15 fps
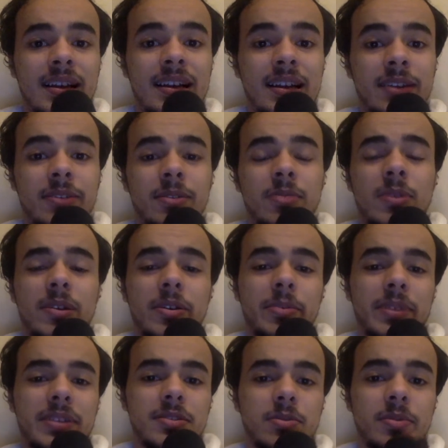Hello and welcome
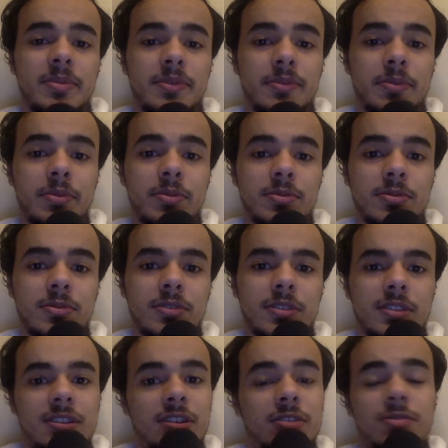back to Women's Football Talk,
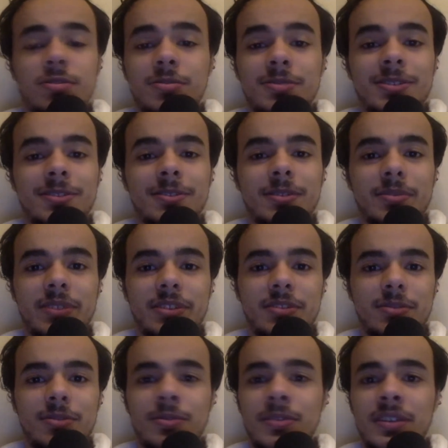the YouTube channel that brings
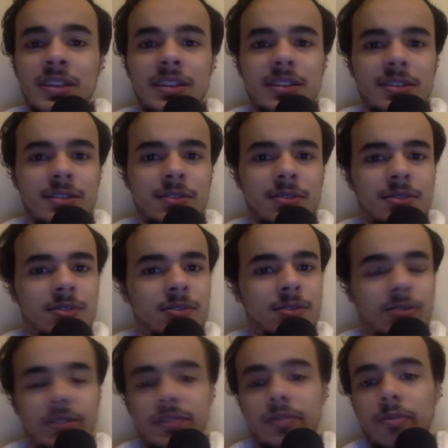you all the latest news and
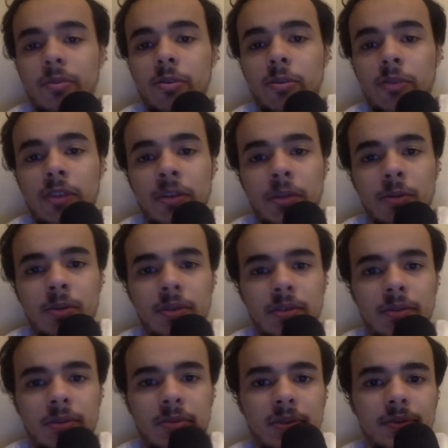stories from around the world of
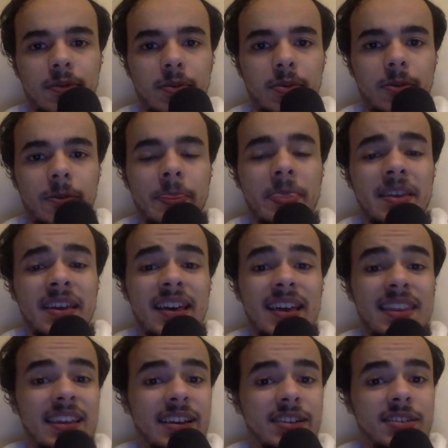women's football.
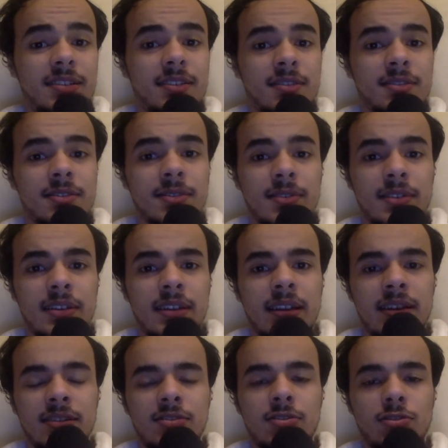And the action on Sunday
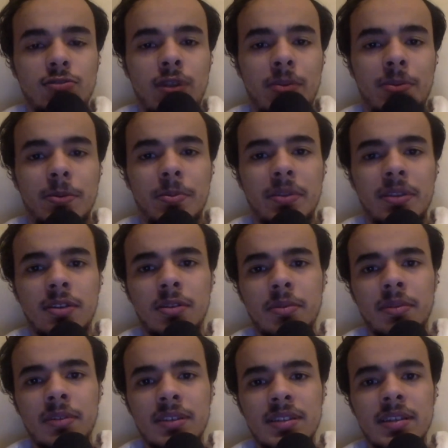has just wrapped up in the
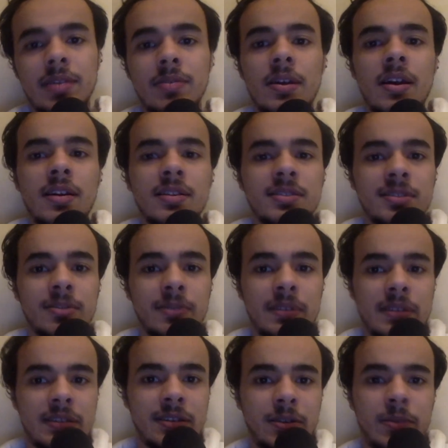WSL, so
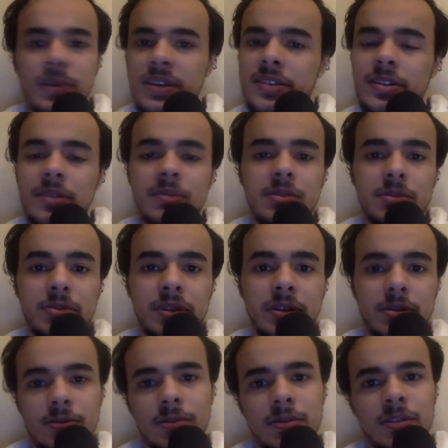it's no better time to bring
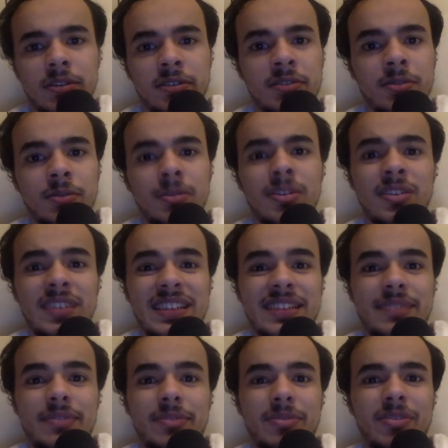you all the score lines
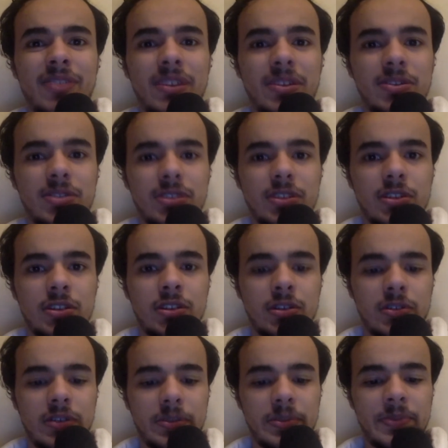from around Europe.